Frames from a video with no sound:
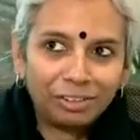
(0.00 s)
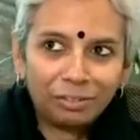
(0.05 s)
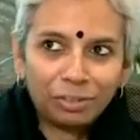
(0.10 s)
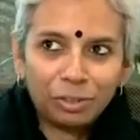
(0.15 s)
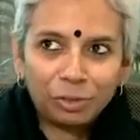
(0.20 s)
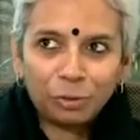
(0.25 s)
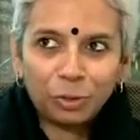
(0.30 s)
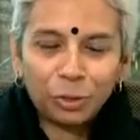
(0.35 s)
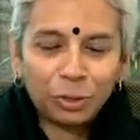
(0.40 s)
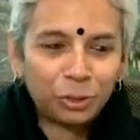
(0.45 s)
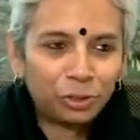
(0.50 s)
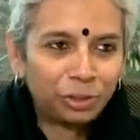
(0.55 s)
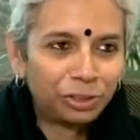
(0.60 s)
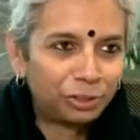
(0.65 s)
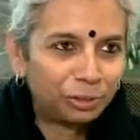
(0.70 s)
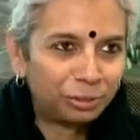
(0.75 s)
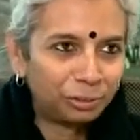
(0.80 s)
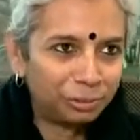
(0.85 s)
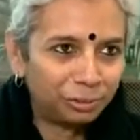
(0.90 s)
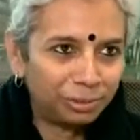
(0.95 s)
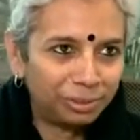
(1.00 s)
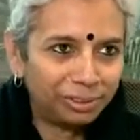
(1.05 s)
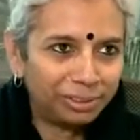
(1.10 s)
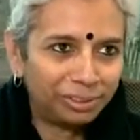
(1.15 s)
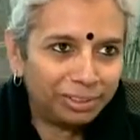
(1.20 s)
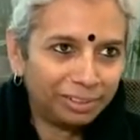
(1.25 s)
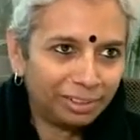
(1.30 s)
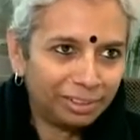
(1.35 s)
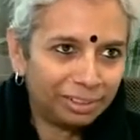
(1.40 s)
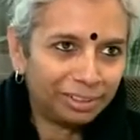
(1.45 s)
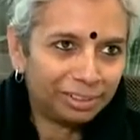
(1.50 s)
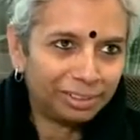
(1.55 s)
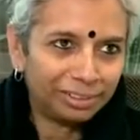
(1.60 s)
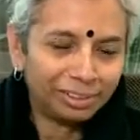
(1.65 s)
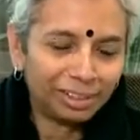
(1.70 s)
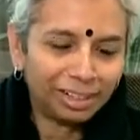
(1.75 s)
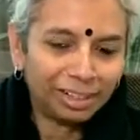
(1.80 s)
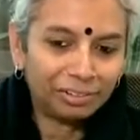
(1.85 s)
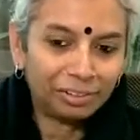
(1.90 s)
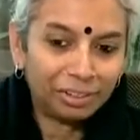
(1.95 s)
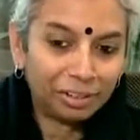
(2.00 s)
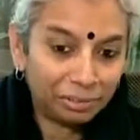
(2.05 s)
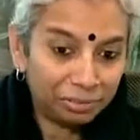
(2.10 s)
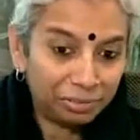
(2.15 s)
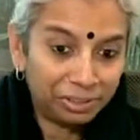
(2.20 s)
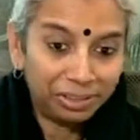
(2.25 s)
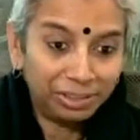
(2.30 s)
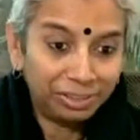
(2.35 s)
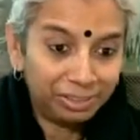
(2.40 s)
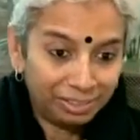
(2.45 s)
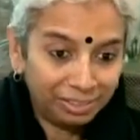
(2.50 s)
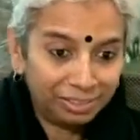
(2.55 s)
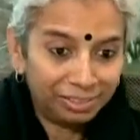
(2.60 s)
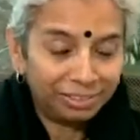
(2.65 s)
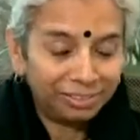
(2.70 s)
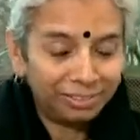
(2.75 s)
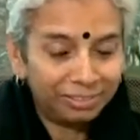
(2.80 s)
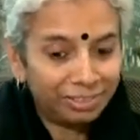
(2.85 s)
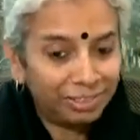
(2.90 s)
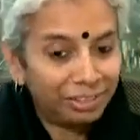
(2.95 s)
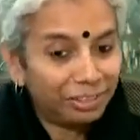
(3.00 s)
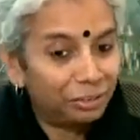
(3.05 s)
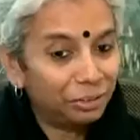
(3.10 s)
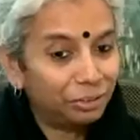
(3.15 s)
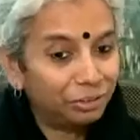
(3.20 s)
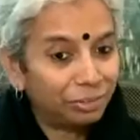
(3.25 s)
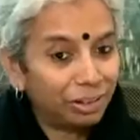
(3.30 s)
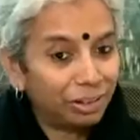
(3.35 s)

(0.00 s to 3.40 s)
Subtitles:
was fortunate to have had a very good